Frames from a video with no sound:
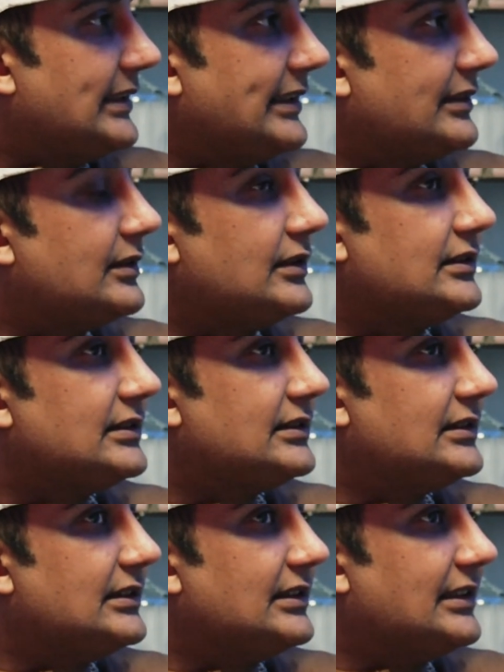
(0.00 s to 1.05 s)
Later on,
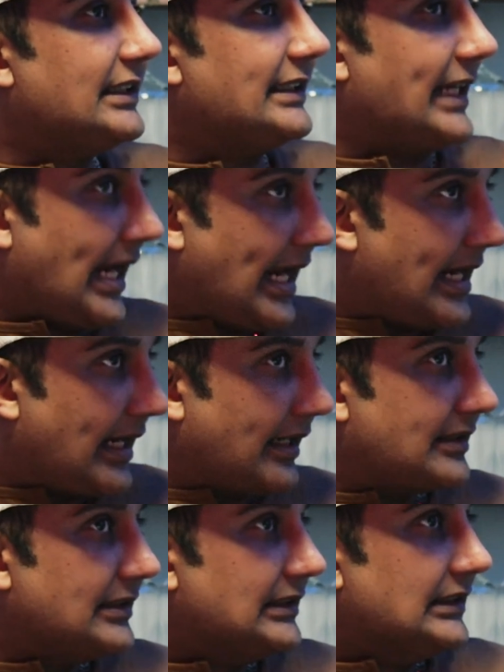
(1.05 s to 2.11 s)
they
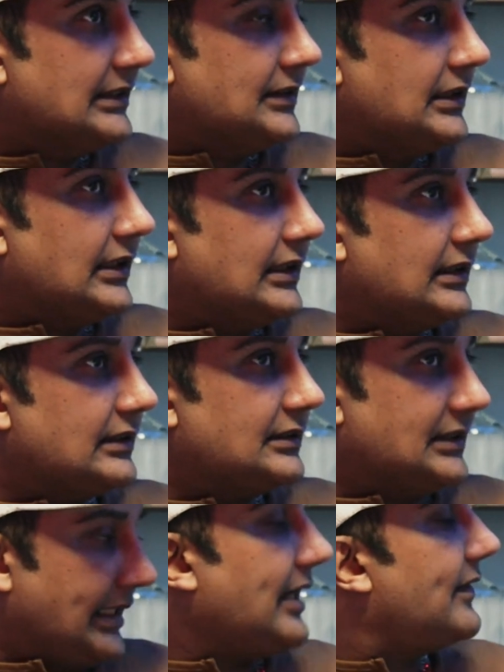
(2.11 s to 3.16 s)

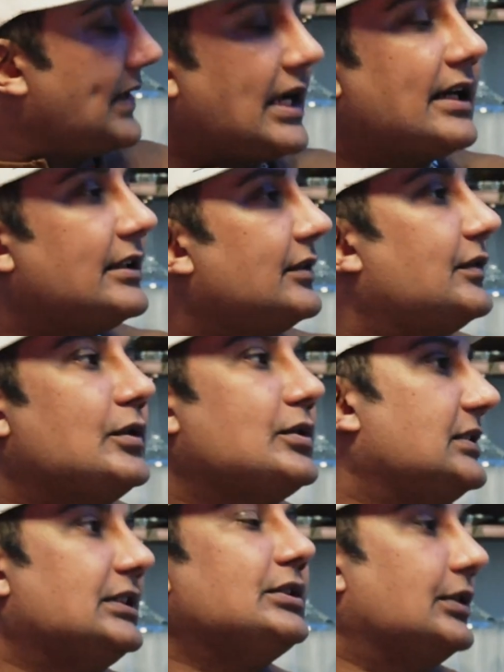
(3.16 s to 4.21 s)
have added for
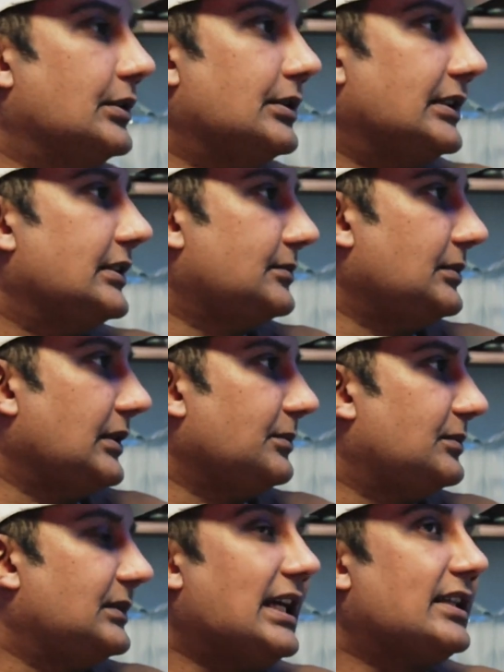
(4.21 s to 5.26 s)
their good.
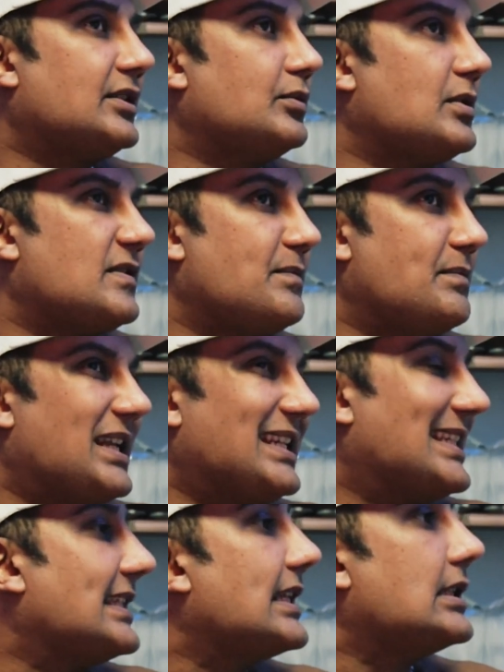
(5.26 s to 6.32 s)
That's what made
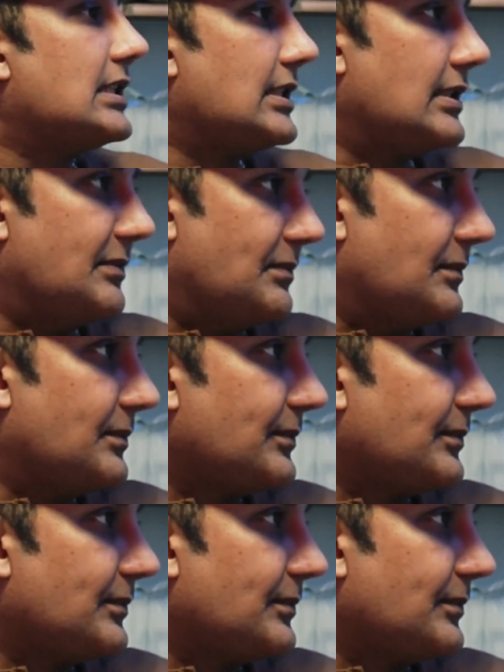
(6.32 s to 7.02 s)
sense to them.